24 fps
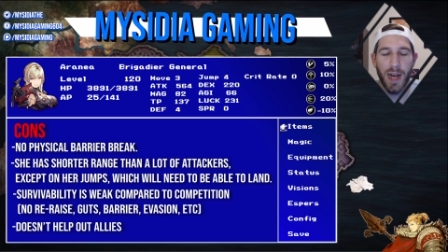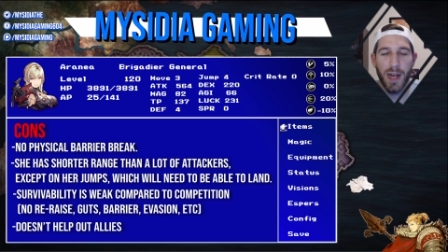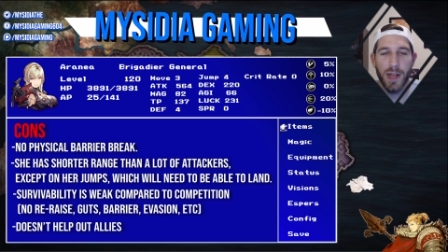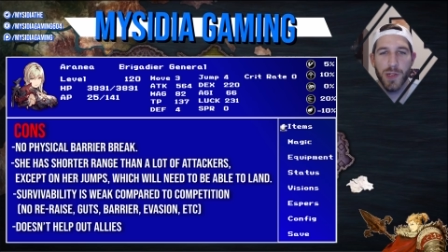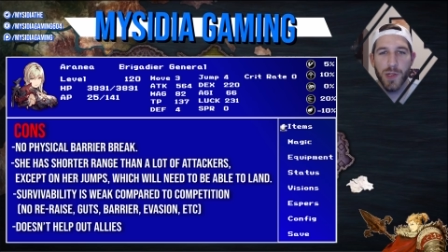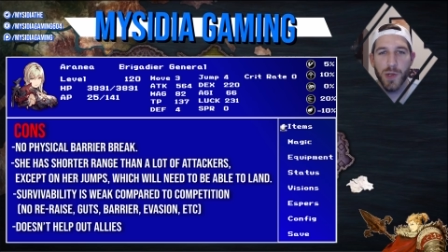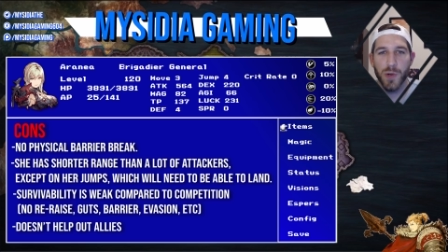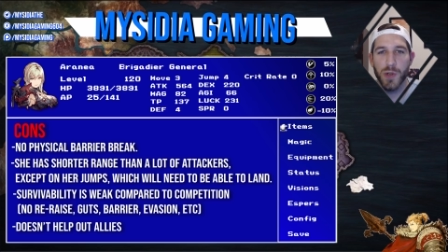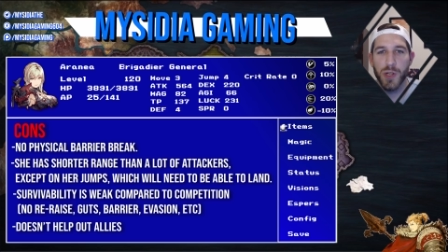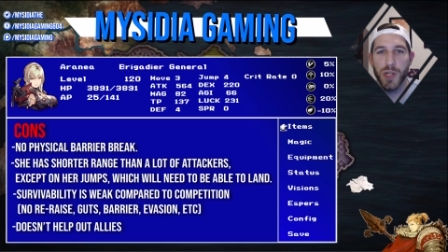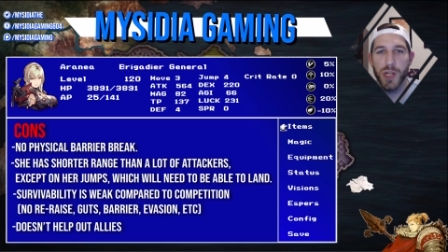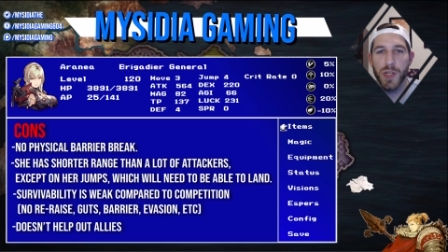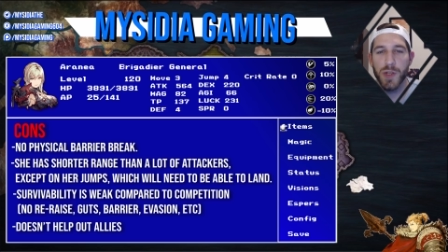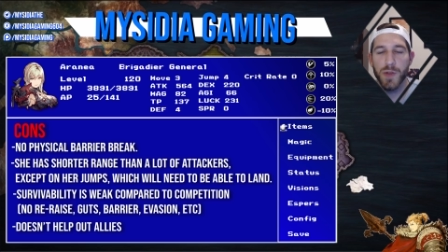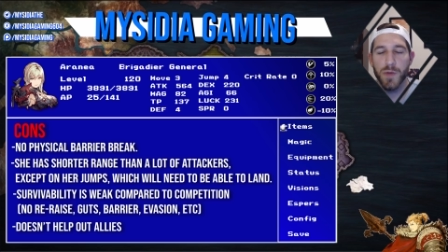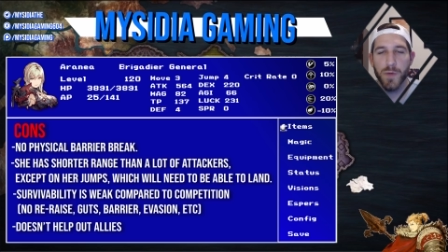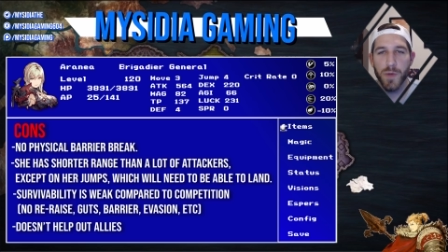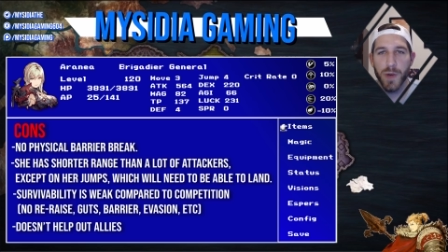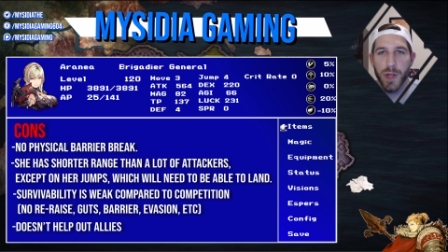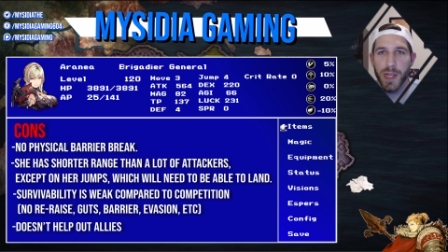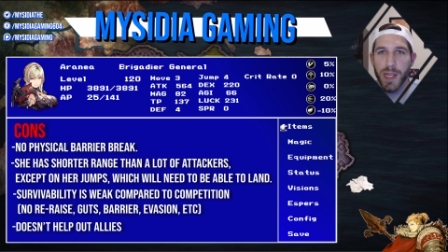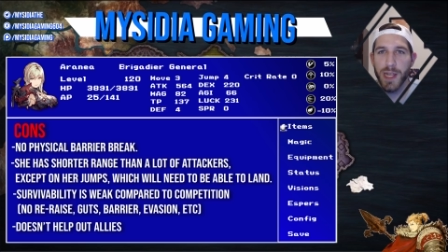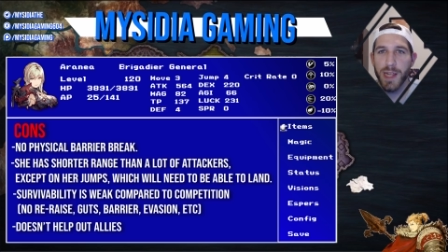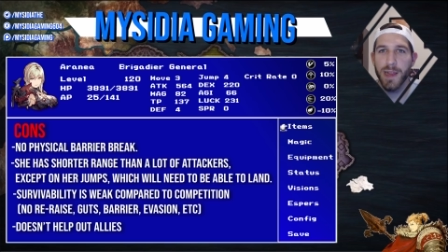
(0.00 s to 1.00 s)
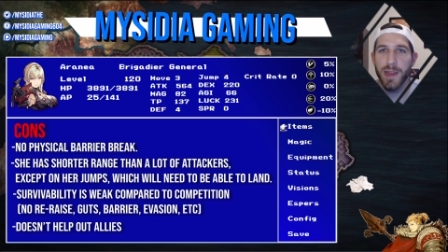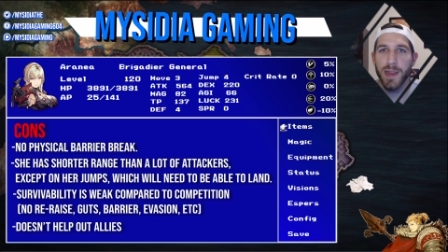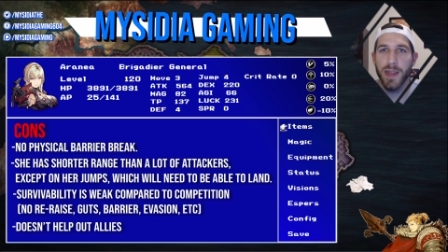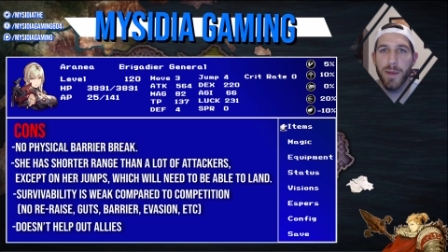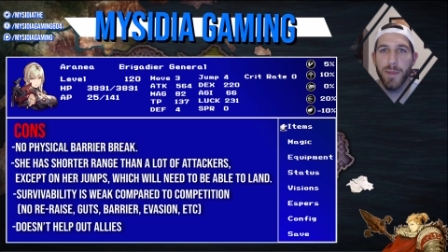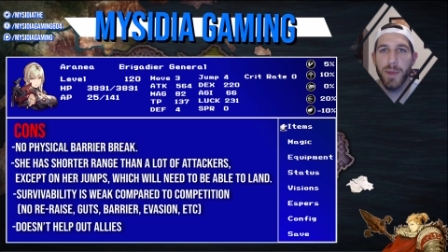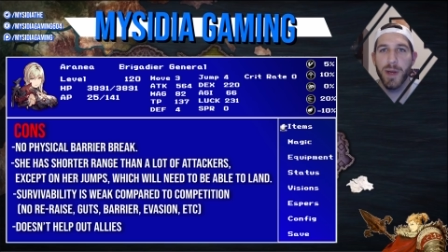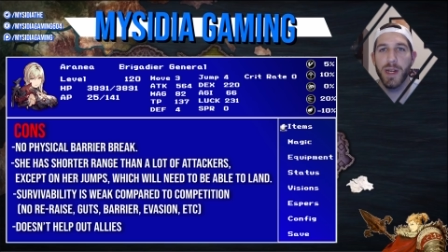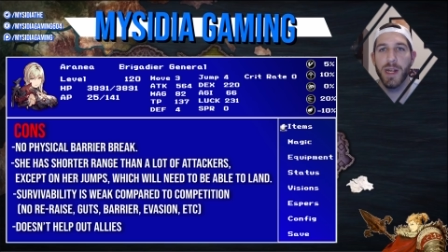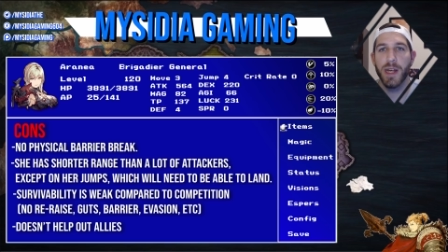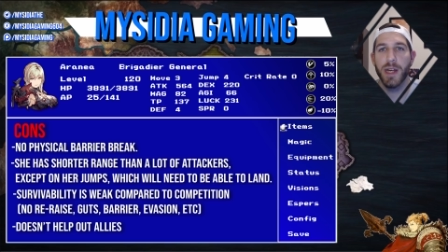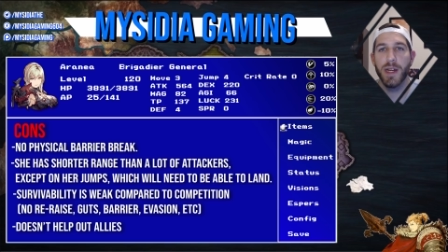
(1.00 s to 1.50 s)
So she's really
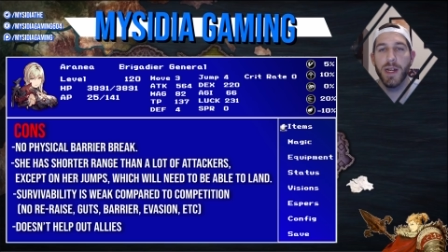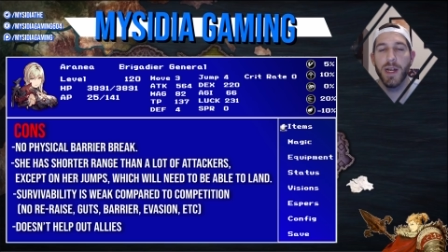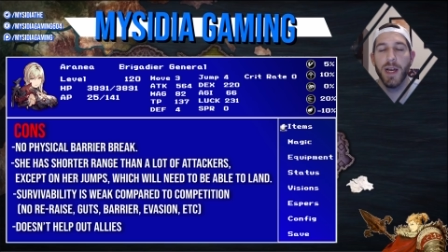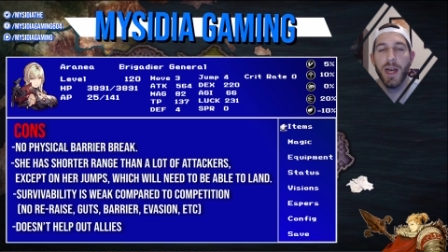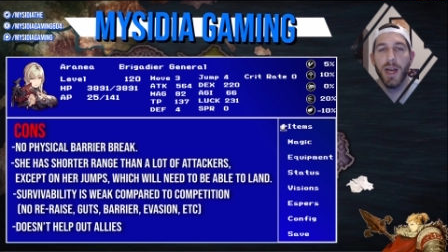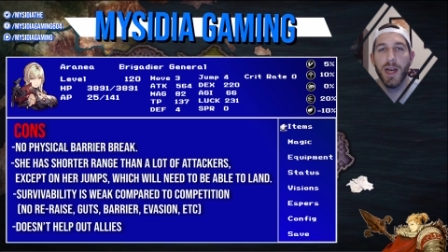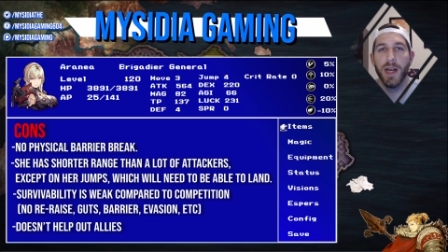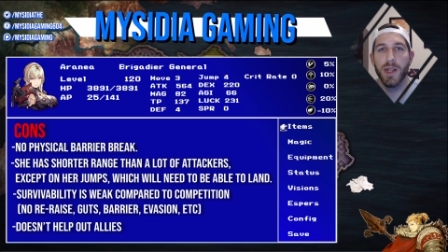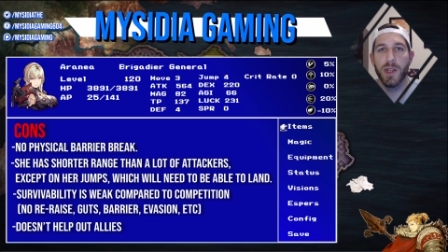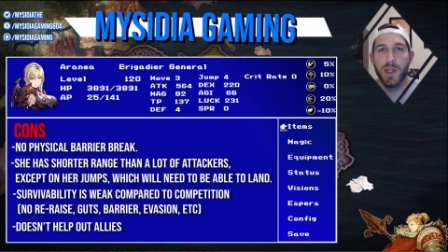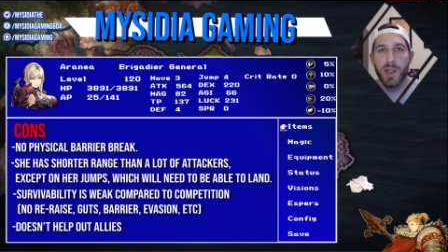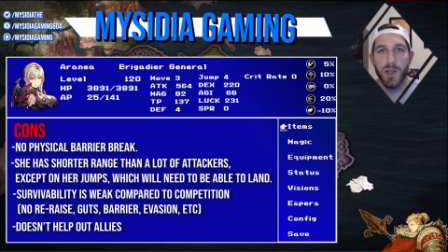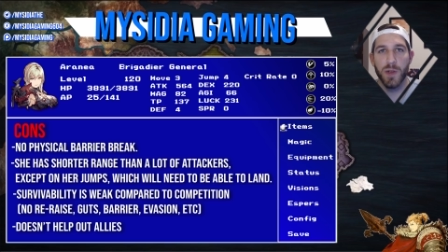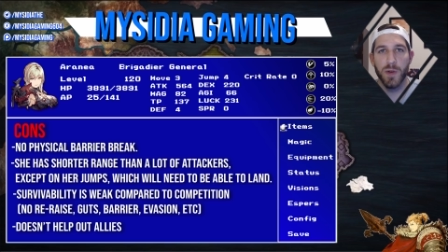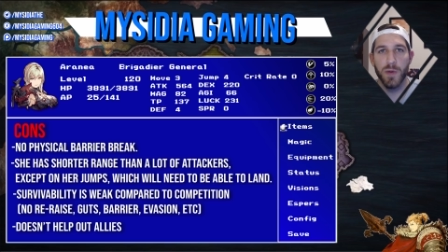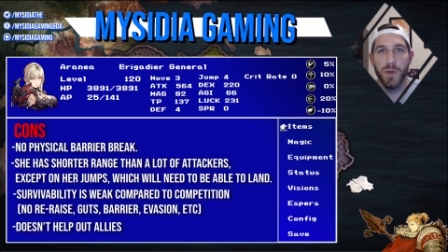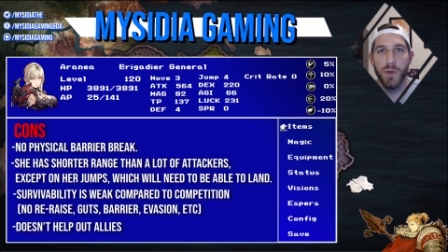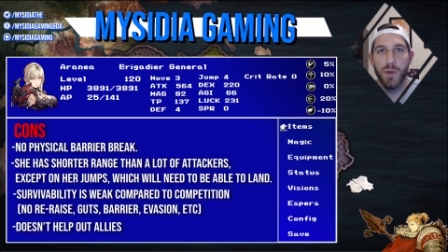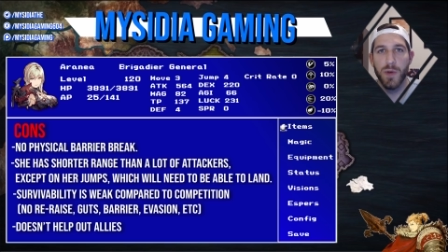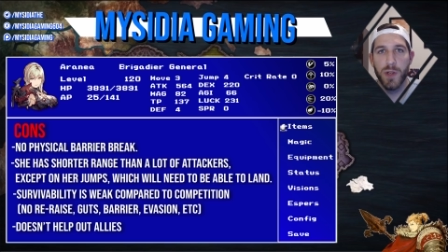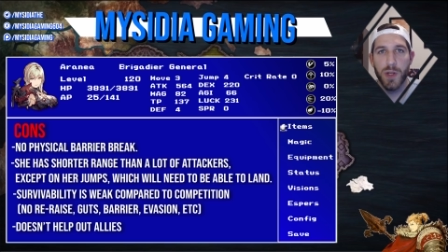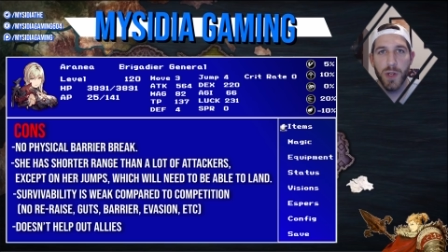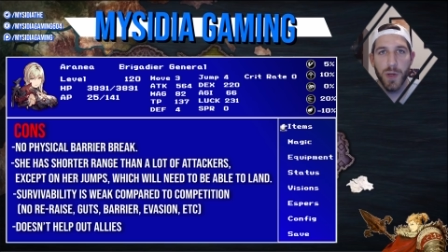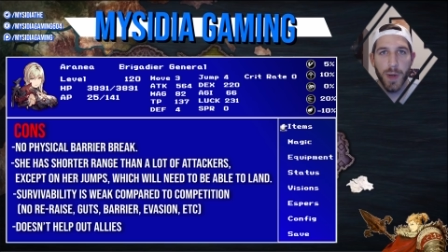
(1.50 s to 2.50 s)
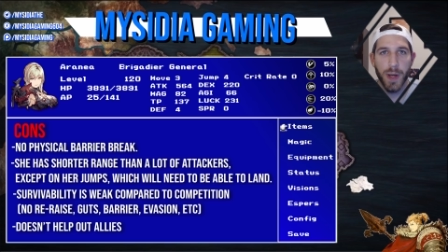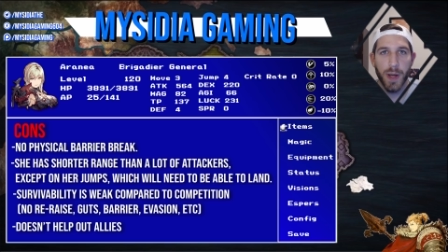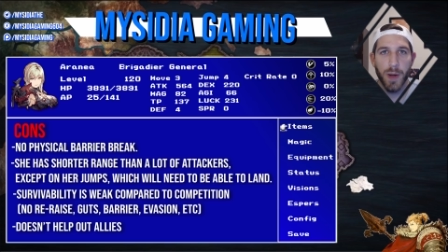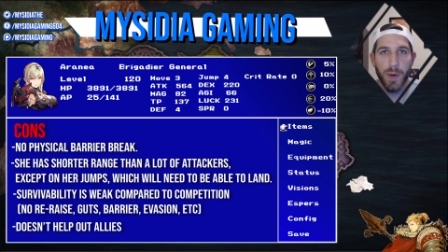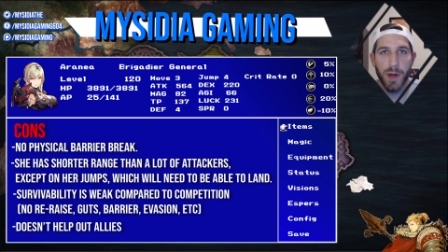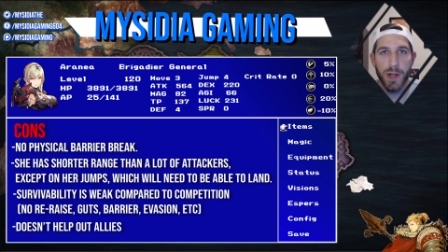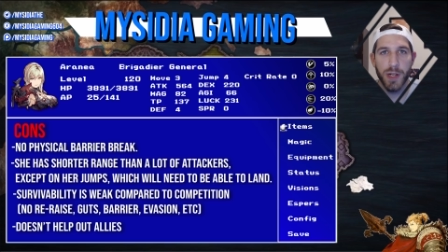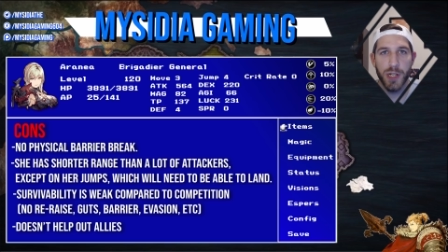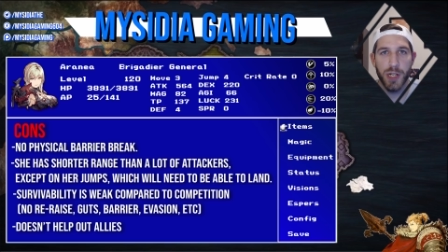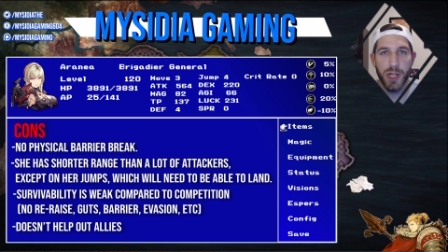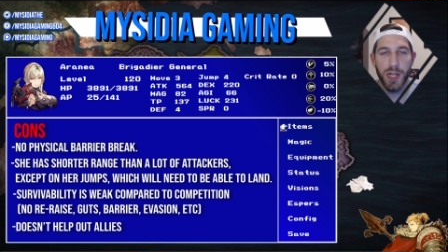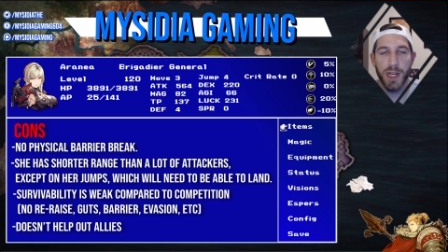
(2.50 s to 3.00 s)
limited to doing
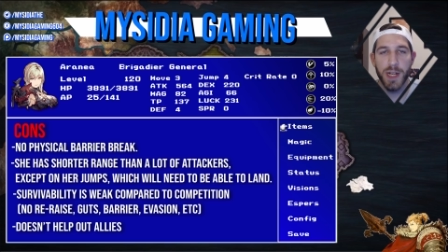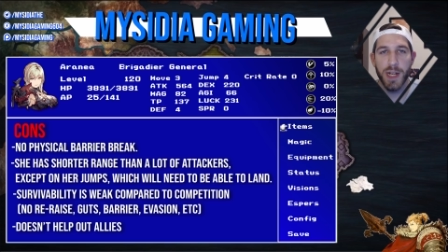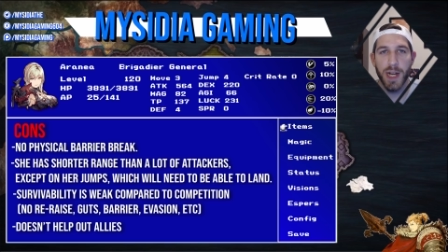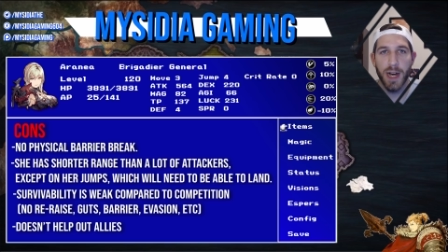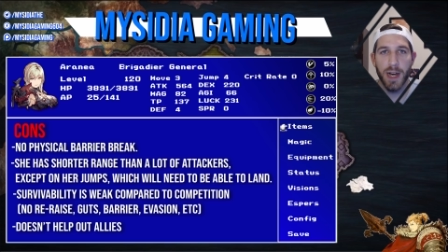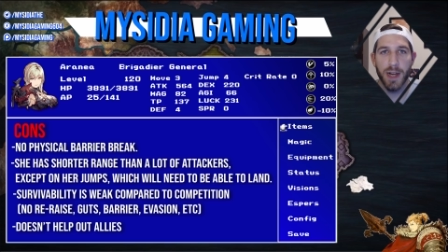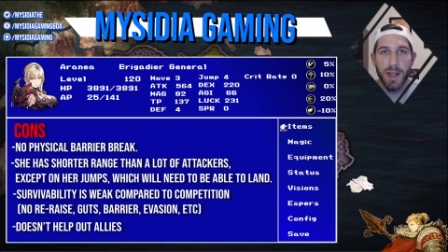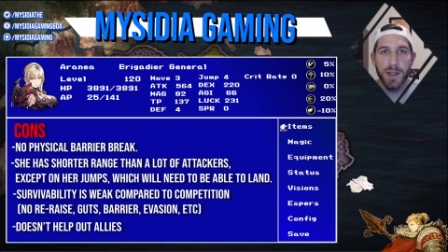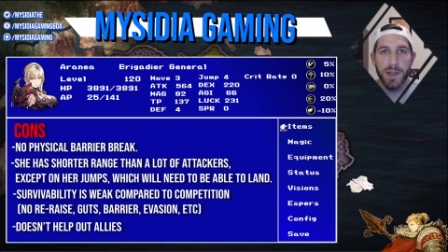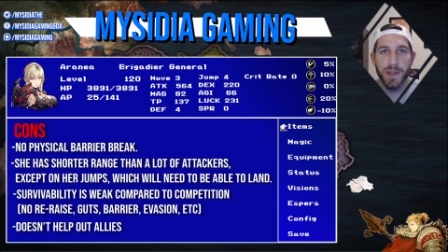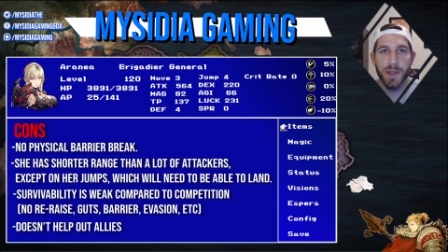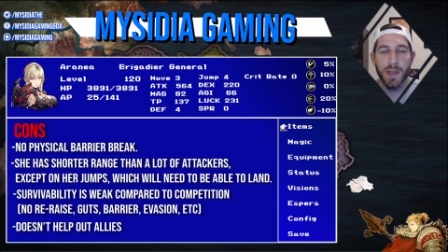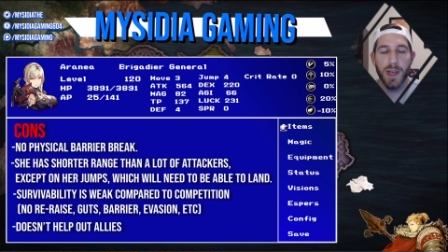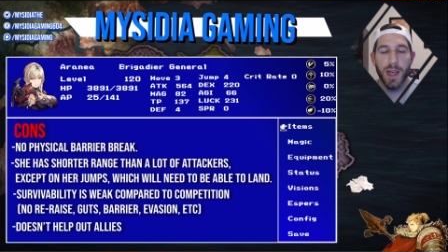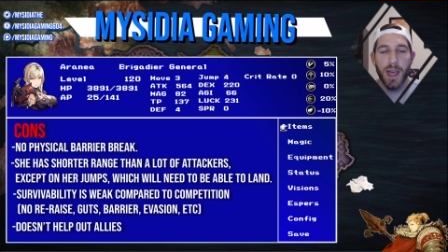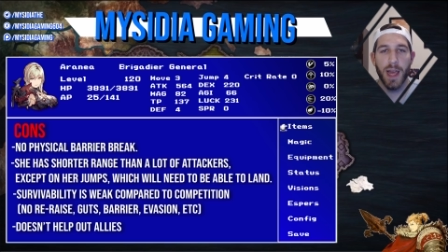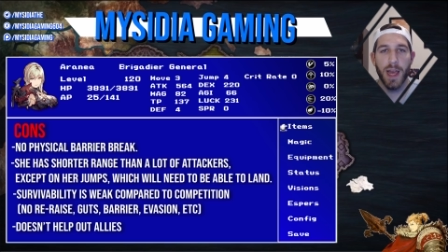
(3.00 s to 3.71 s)
what she does